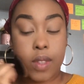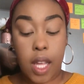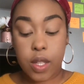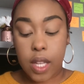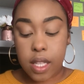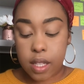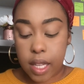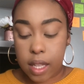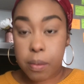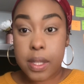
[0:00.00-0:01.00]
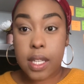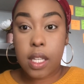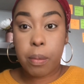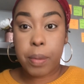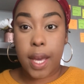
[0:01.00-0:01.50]
yeah, so that's like basically
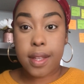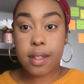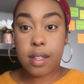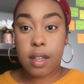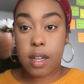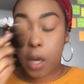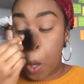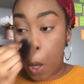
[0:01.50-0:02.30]
the base done.